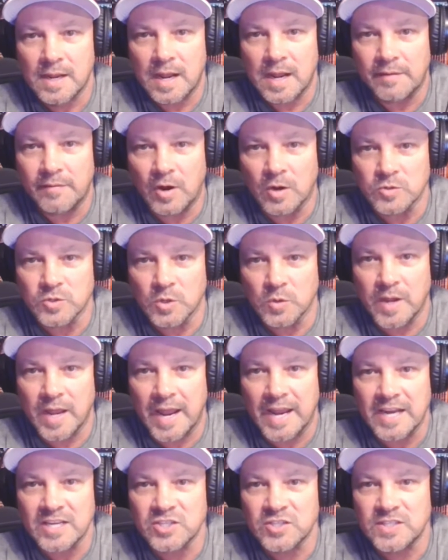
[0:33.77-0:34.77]
I've also
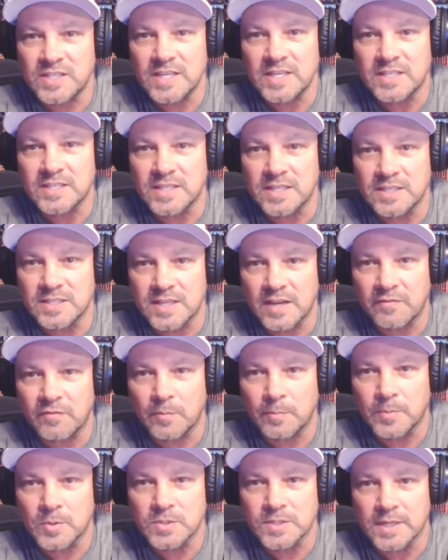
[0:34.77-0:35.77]
cashed
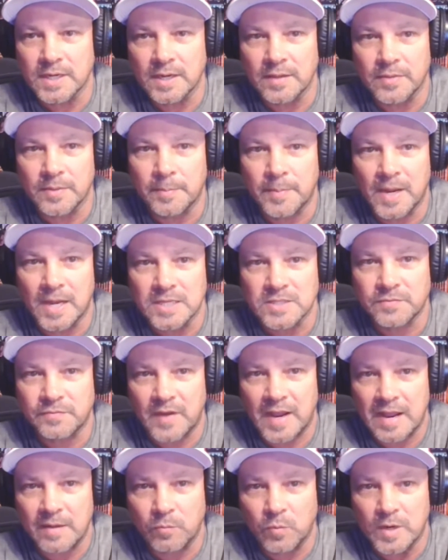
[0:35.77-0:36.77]
67% the past
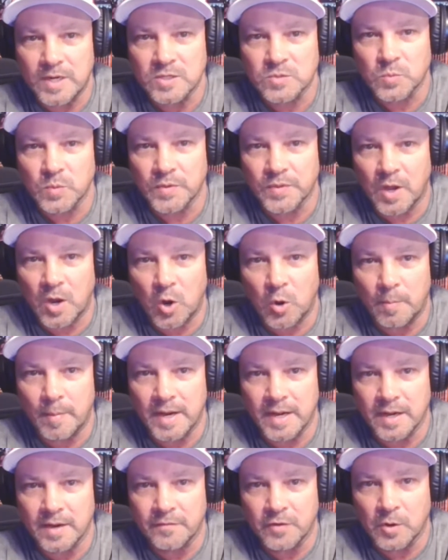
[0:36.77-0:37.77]
5 weeks with all
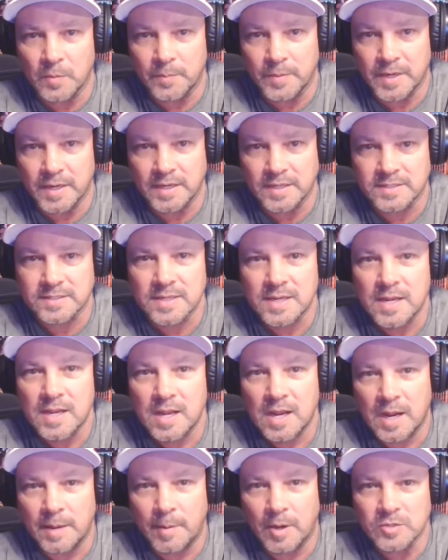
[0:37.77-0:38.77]
my NFL picks.
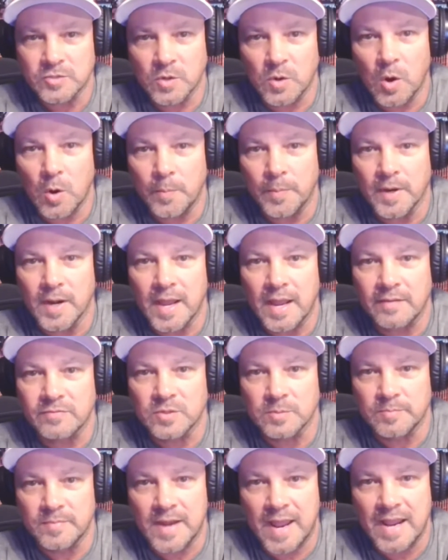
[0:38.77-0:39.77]
I'm also hoping to have
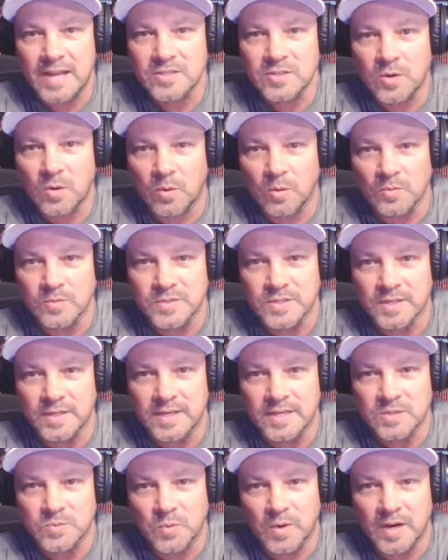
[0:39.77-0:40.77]
some NASCAR on
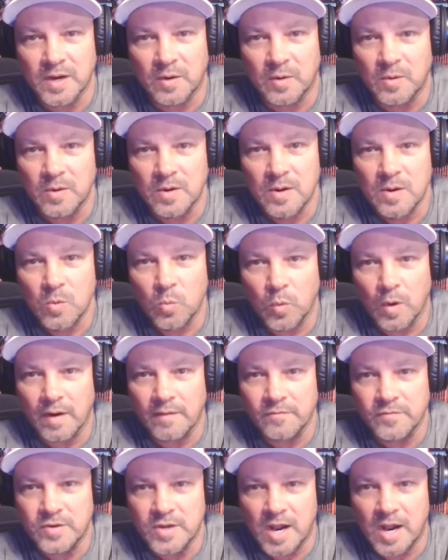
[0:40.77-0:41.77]
Sunday as well, where
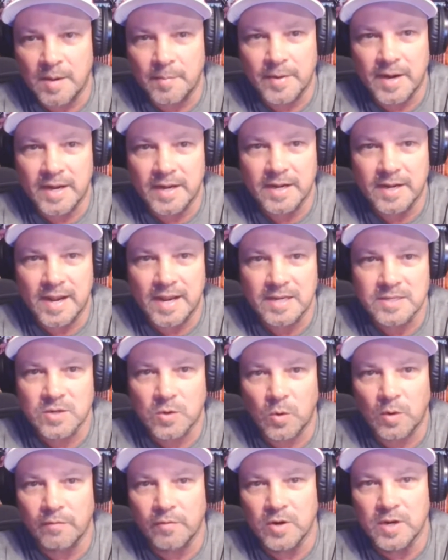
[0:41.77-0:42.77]
I've dominated
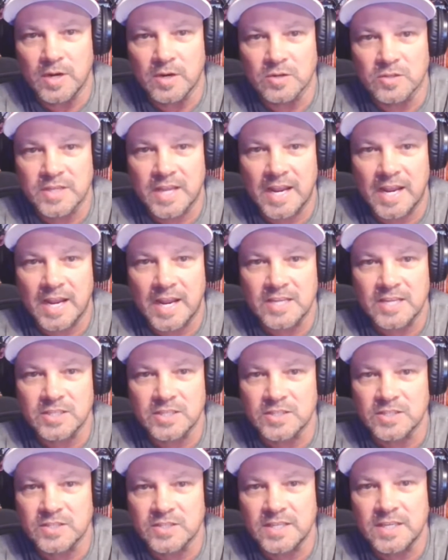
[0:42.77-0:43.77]
NASCAR over the years, cashing
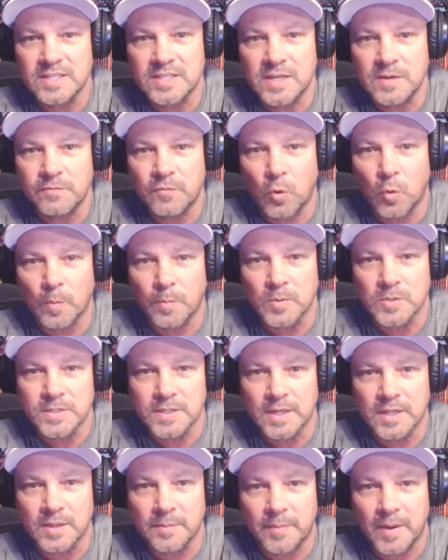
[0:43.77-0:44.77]

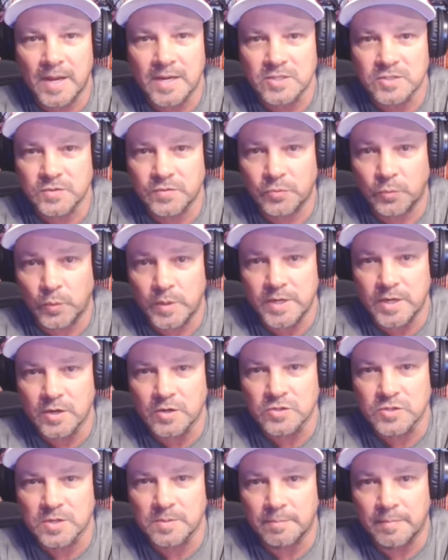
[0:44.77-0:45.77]
64% the past 3 years
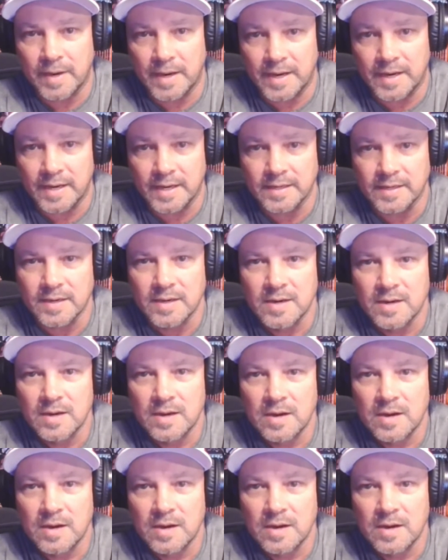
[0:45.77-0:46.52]
combined.